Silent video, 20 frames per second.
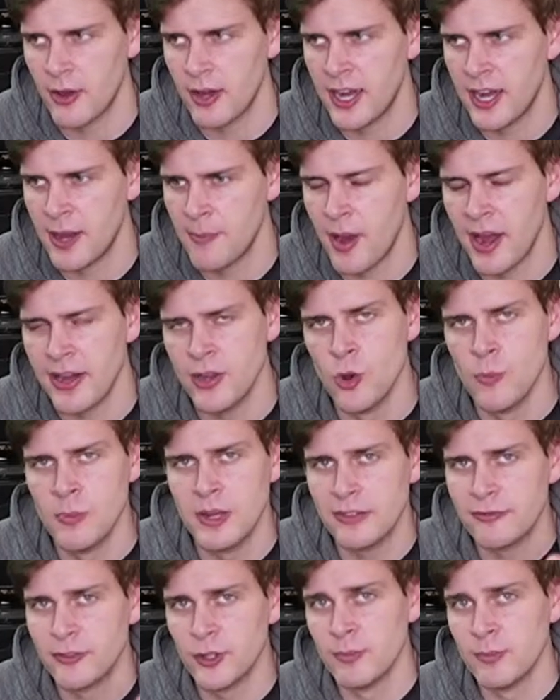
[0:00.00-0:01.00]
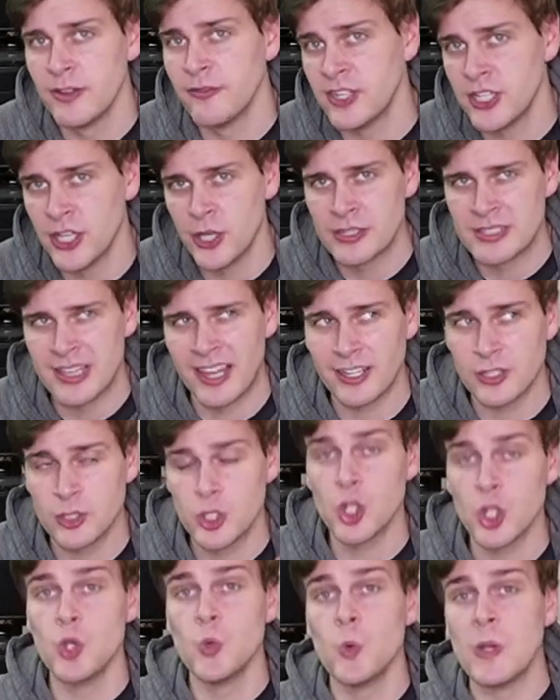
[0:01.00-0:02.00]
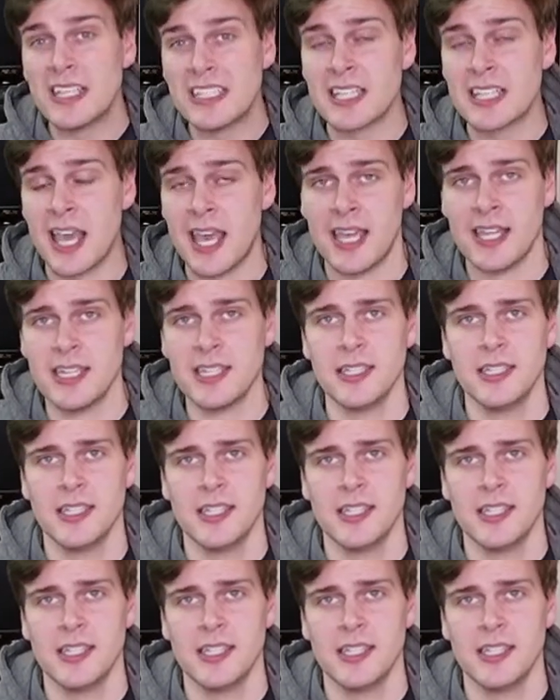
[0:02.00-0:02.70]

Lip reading: I normally film my videos like 2 weeks ahead.